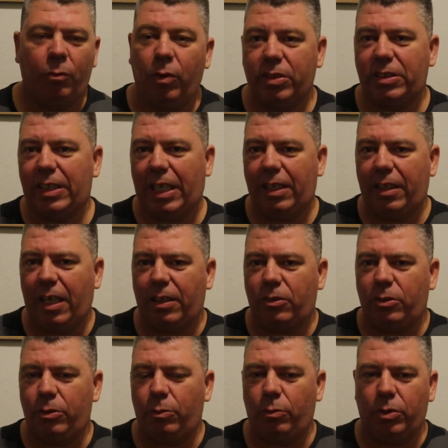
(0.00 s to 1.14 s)
say that
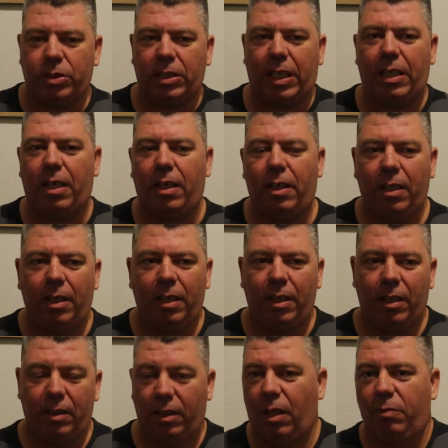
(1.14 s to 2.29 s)
too. We'll say
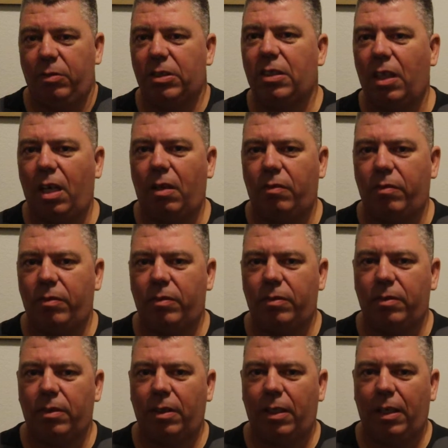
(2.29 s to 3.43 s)
love is love.
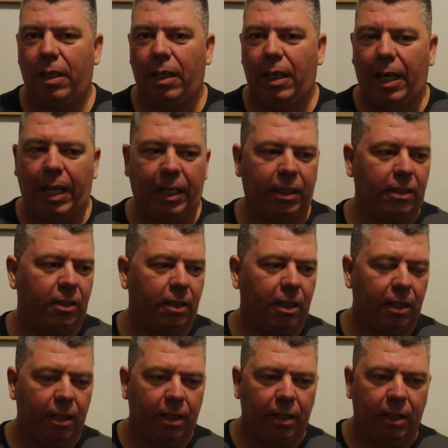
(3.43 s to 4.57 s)
And
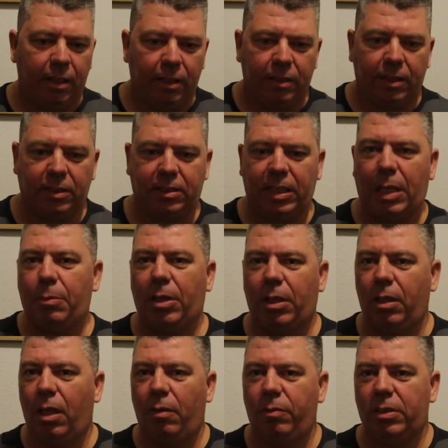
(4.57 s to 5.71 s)
the statement
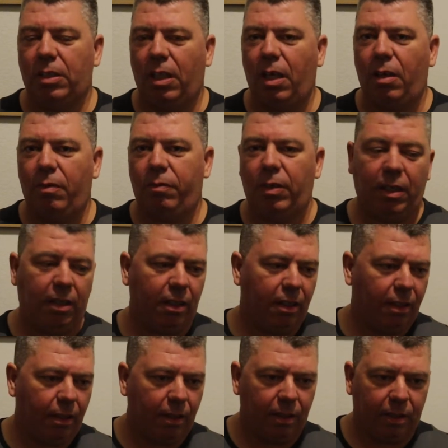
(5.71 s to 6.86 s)
love is love
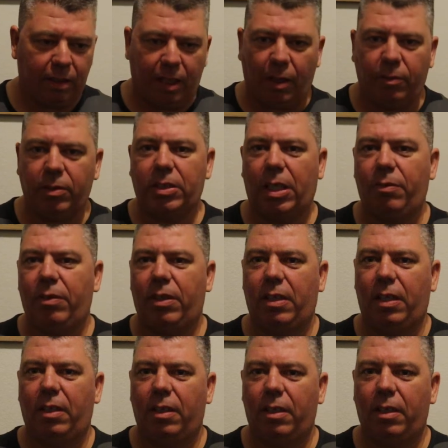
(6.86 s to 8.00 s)
covers
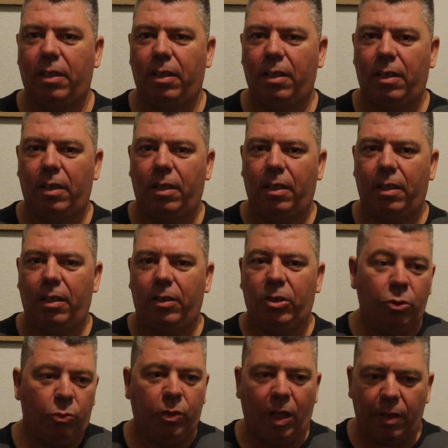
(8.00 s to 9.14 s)
everything.
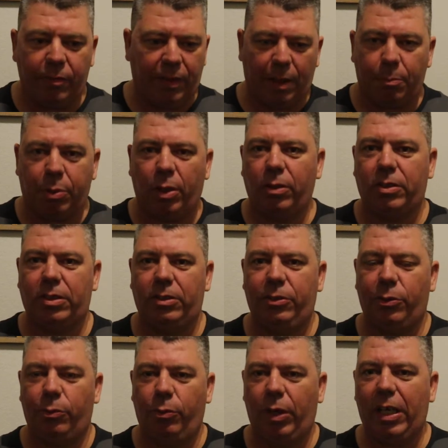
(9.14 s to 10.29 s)
You love that person
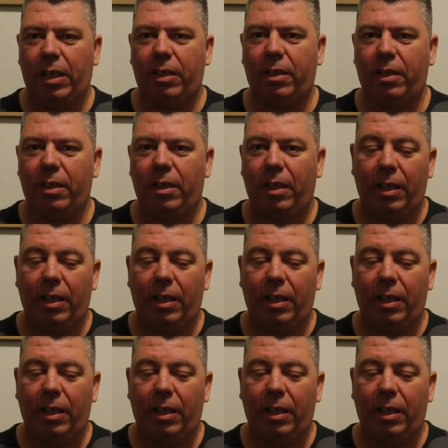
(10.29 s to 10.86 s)
you're with.